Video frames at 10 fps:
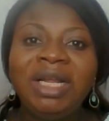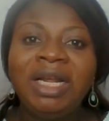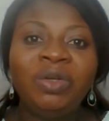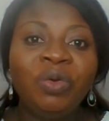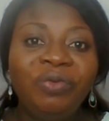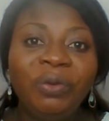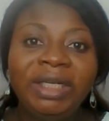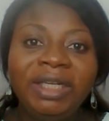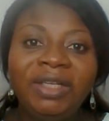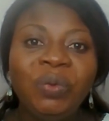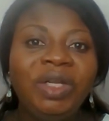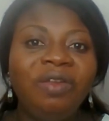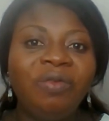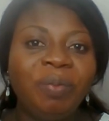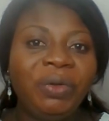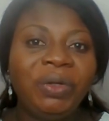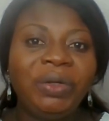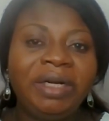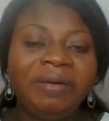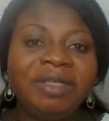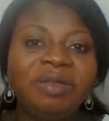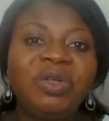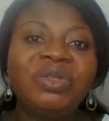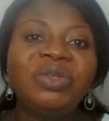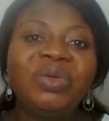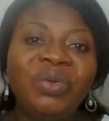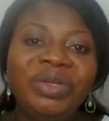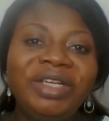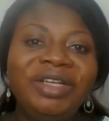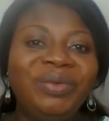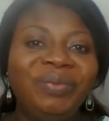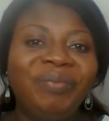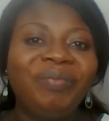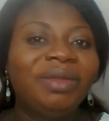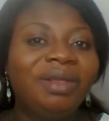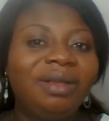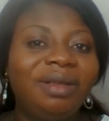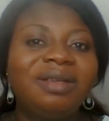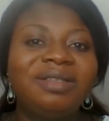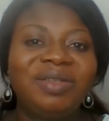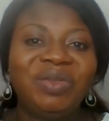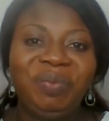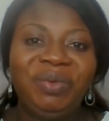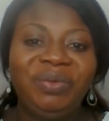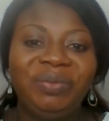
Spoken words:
And don't forget, don't give up on your careers because only you can stop you.